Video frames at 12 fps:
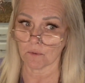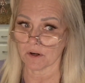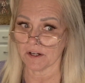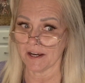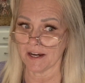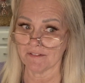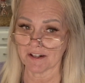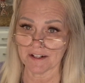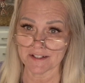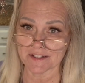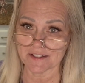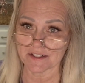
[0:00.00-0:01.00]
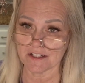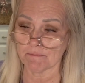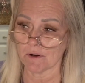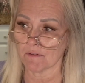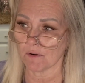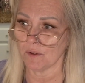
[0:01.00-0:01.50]
We're going to have a cousin
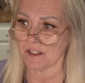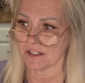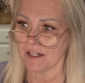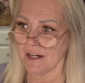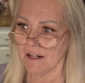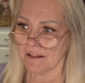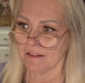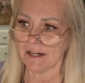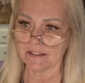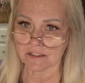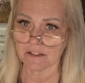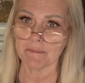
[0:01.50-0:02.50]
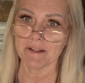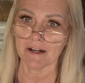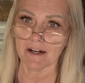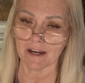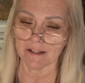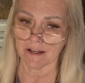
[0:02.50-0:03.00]
sleepover, which that's going to be the
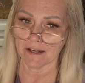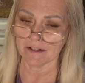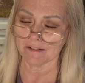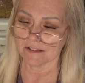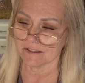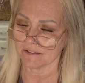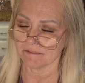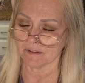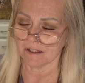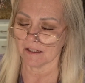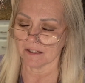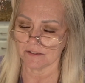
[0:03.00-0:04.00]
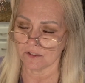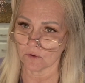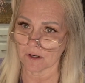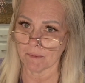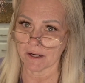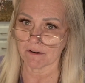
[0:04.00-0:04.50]
highlight because I
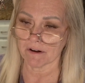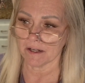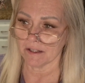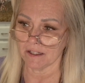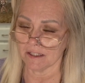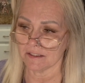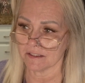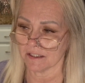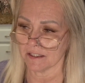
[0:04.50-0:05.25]
adore my grandkids.